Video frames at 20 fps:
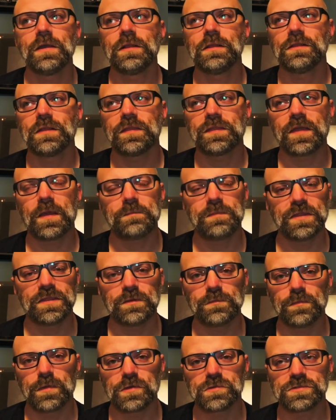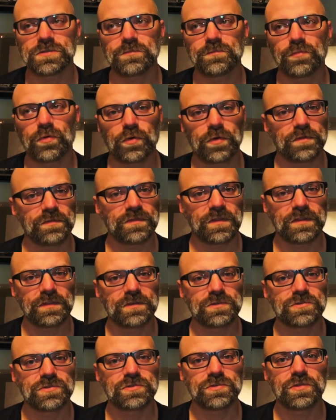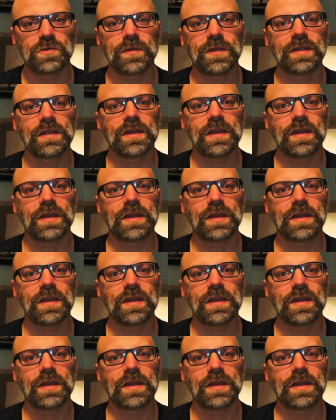Let that be the most important thing that you're doing.